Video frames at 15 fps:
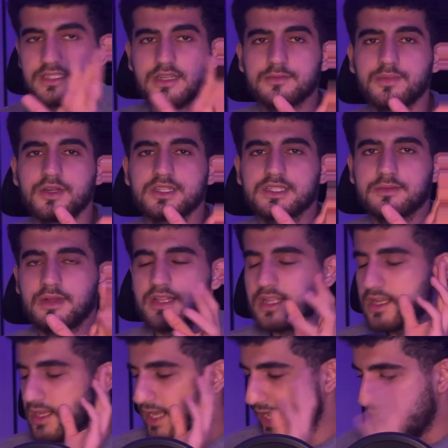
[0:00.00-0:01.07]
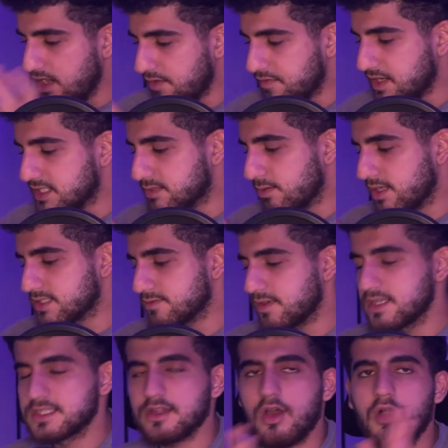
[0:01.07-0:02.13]
not possible. A of x plus
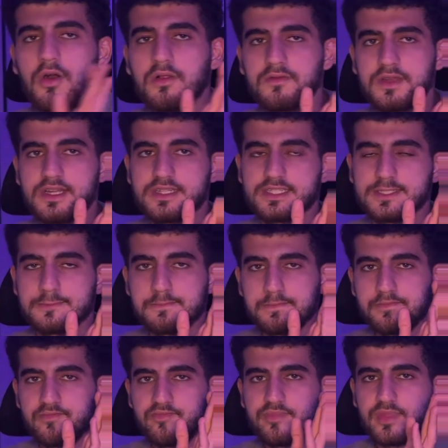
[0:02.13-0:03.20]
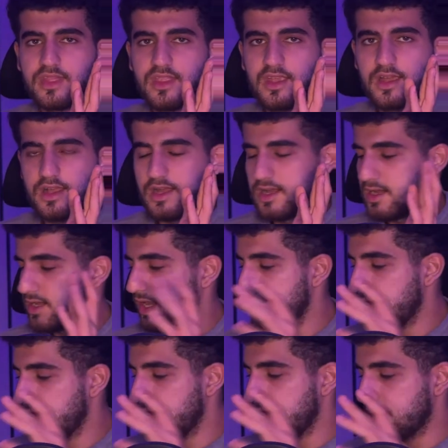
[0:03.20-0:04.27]
1 is always a
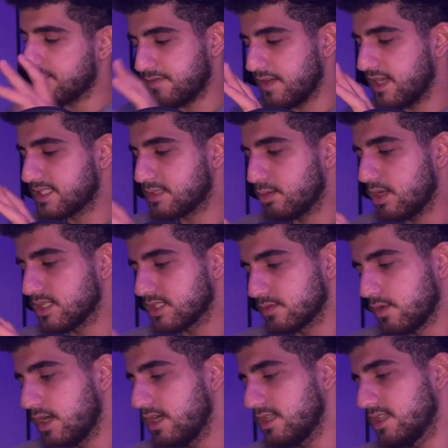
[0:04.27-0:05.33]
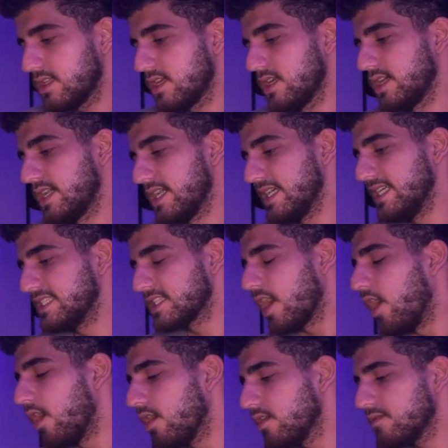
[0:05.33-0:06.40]
of x plus 1 is
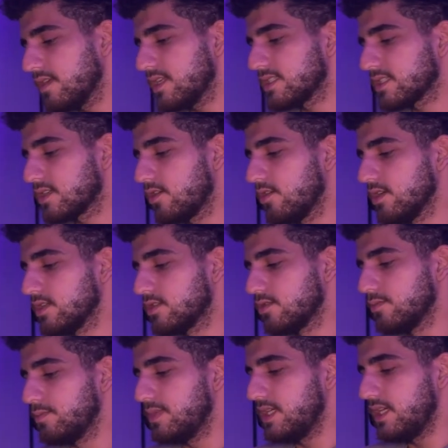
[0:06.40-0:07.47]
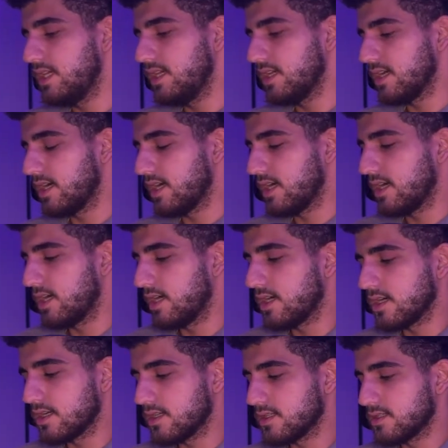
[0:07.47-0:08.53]
always going to be
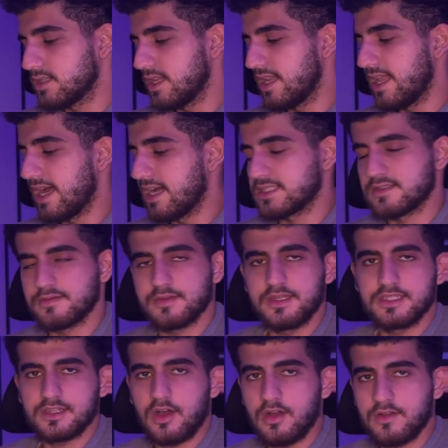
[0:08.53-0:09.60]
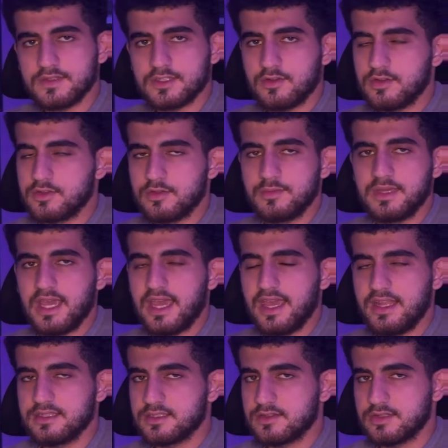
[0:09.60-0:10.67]
the last, is always going to be
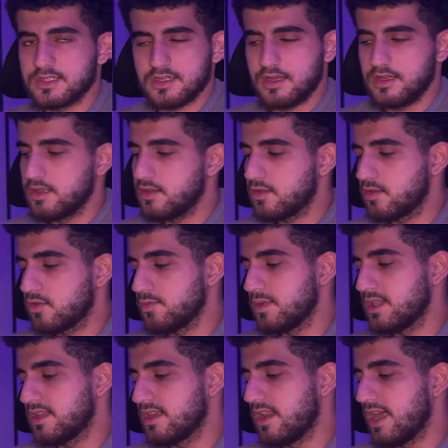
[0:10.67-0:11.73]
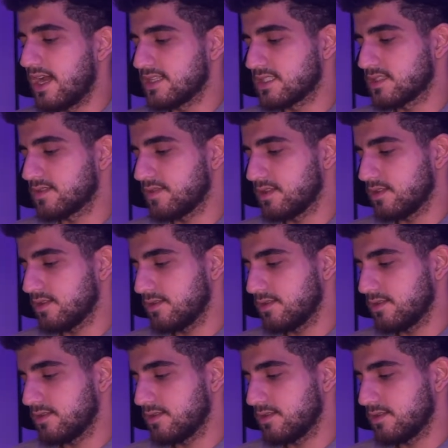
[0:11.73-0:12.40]
n, so it's going to be the last one.